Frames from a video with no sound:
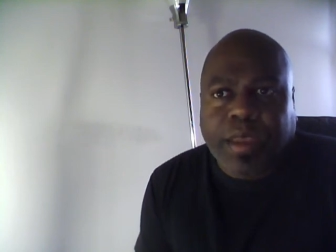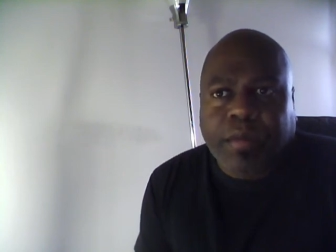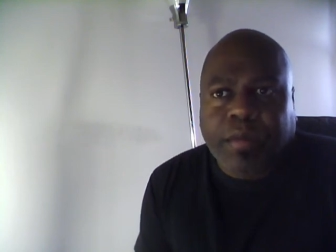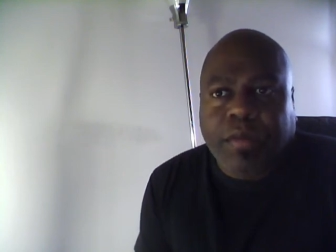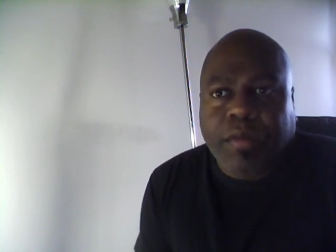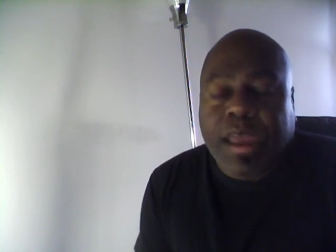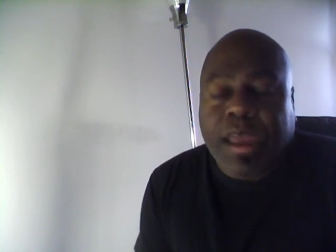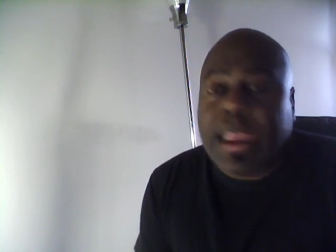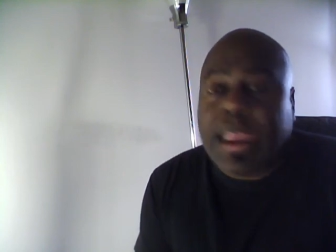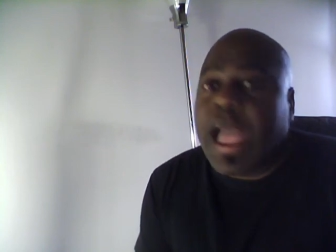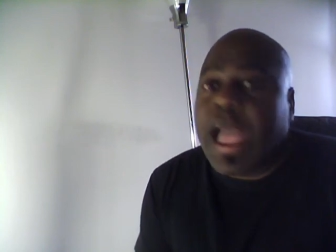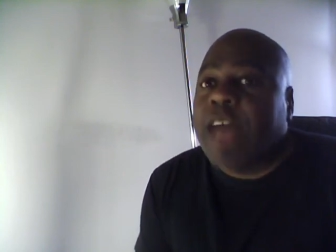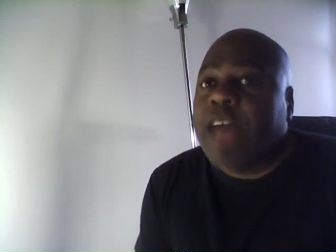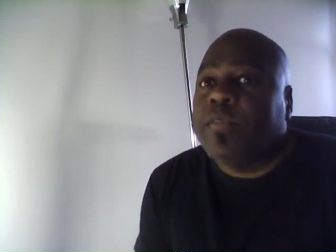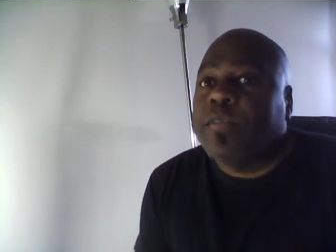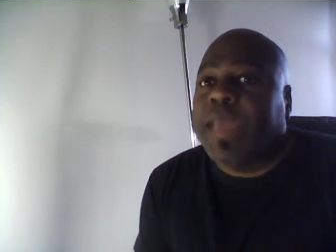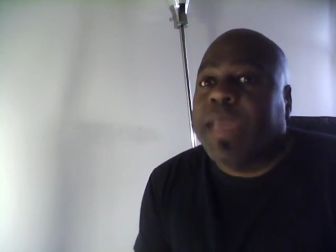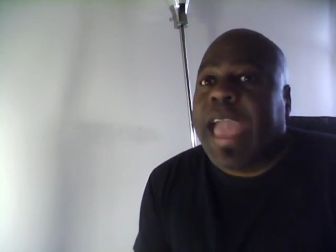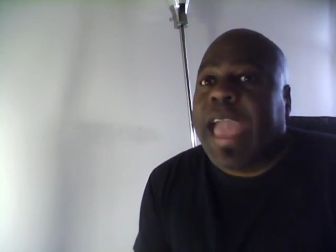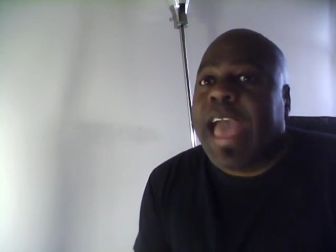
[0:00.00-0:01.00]
Right?
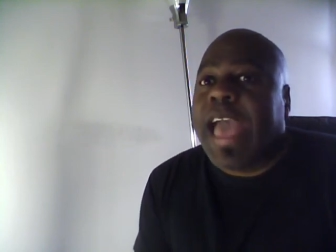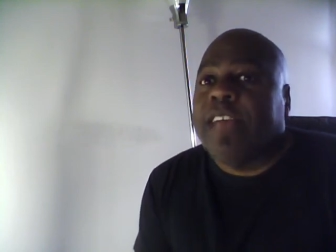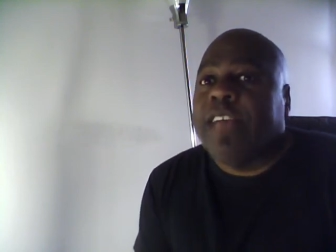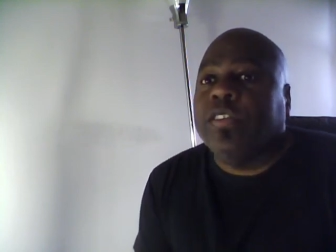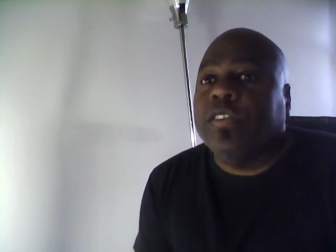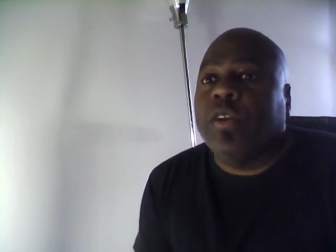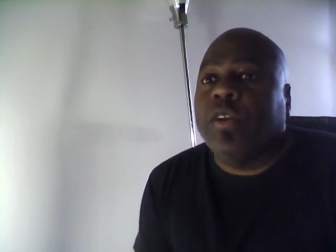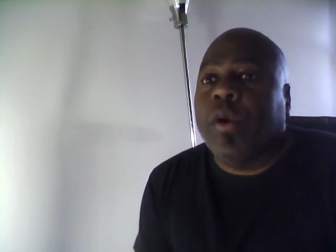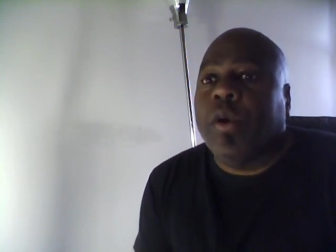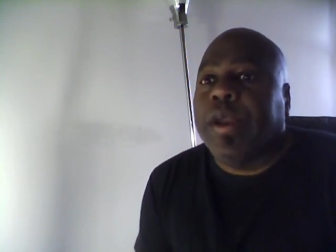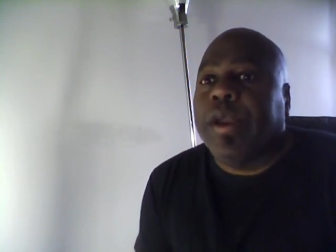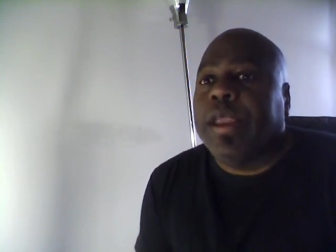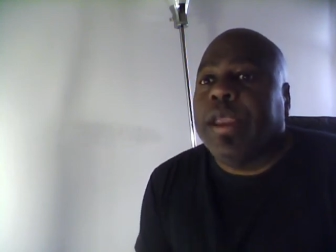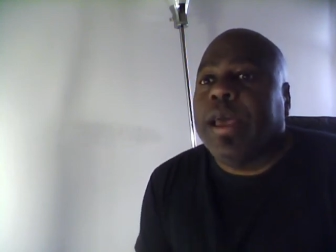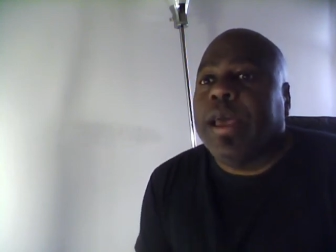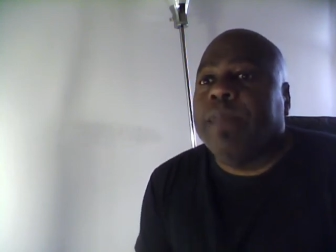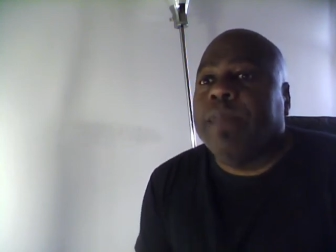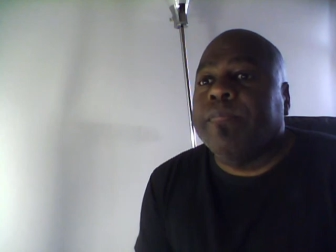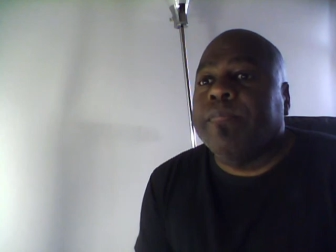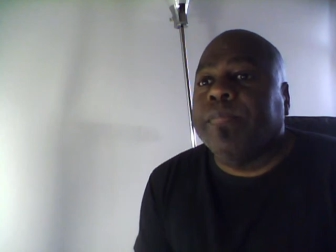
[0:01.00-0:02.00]
Cosby has lawyered
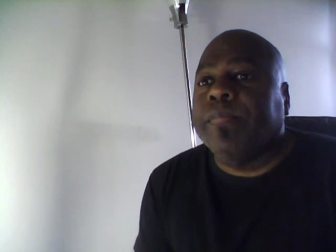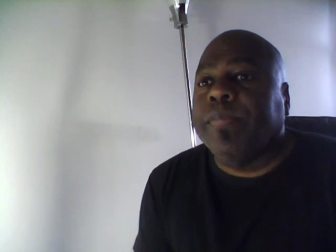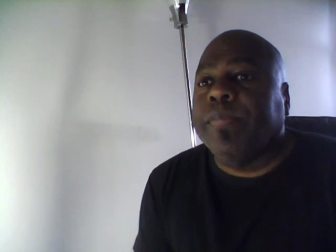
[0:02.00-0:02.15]
up.